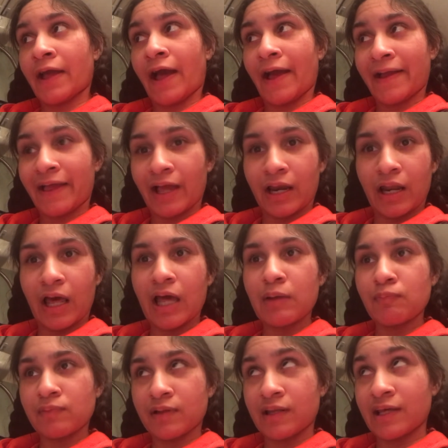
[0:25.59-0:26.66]
I
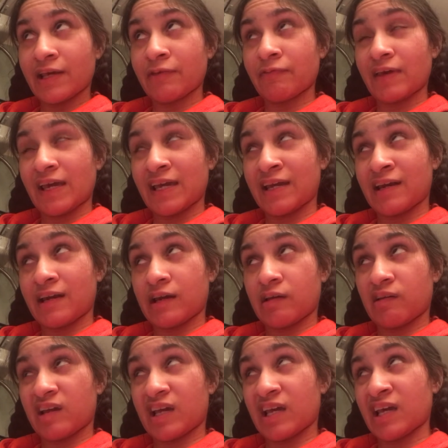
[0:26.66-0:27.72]
cannot believe it
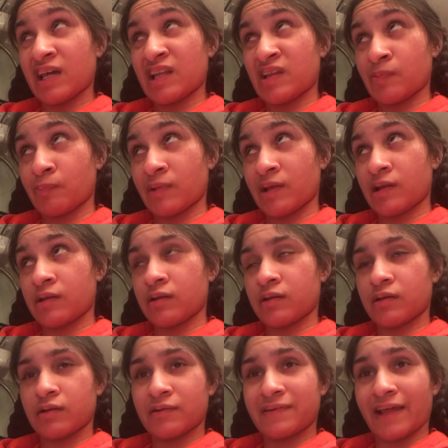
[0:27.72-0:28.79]
has been
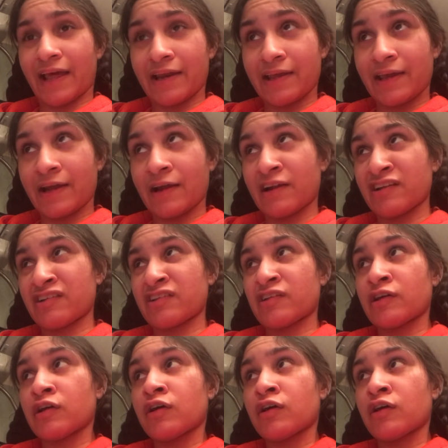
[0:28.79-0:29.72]
10 years.